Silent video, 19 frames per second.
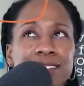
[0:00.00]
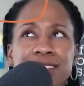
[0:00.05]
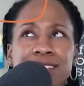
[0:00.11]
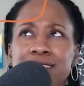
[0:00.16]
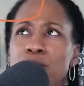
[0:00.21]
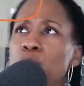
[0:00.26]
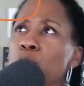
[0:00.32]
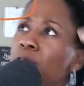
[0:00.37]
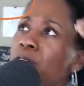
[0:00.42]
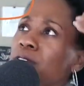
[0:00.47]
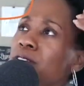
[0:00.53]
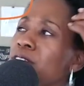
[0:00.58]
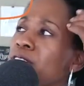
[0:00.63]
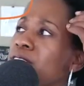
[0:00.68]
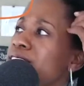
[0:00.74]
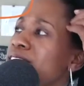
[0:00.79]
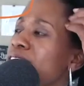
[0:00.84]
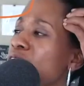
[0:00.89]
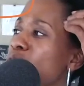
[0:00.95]
The word learn
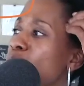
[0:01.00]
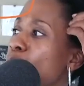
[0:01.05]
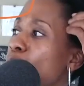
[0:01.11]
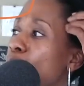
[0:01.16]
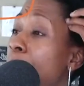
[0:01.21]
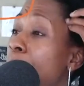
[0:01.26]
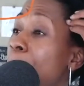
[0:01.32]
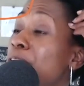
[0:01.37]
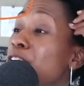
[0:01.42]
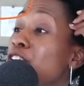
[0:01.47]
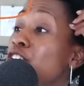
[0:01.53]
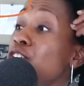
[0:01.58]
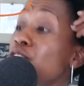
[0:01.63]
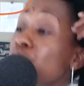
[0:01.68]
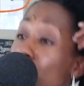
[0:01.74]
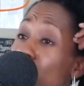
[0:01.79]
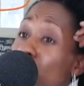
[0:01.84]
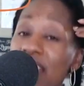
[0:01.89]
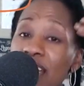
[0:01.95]
sounds boring, but
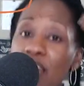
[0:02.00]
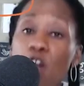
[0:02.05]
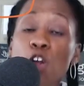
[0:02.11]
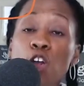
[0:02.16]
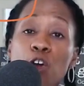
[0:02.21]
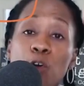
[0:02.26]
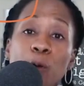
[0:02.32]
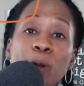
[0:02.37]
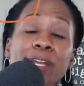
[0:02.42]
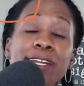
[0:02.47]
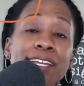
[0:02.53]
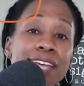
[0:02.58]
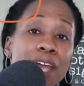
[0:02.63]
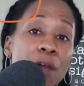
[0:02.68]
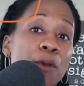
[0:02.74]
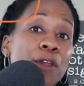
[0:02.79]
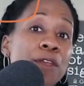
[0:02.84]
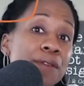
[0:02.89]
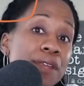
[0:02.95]
you are going to get
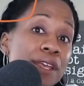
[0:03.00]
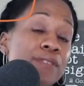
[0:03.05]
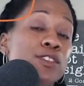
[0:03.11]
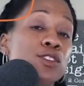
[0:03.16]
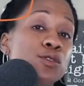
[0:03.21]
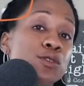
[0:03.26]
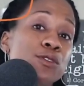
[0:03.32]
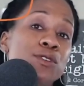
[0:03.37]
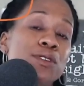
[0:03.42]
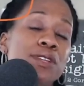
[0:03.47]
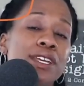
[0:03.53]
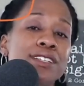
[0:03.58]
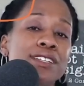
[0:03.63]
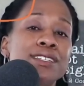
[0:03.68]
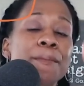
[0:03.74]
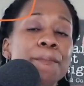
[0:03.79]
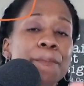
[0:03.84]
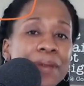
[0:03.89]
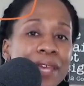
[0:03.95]
what you need, the tools you need to
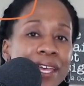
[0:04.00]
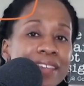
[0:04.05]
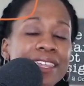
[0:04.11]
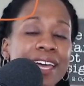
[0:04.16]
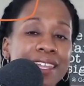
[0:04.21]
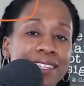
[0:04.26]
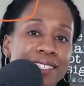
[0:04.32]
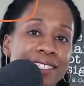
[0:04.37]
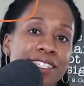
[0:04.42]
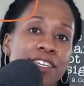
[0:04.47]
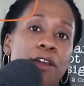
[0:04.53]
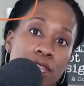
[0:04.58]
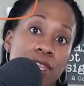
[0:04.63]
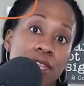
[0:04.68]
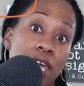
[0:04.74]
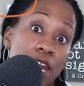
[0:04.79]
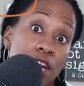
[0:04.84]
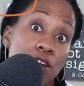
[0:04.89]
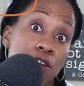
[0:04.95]
be that CEO
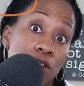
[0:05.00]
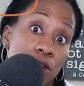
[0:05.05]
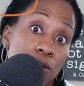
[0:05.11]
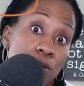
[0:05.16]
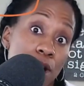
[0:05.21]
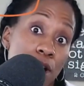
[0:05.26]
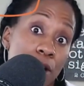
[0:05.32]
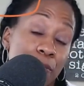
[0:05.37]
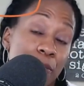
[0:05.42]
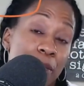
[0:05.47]
that I know you are.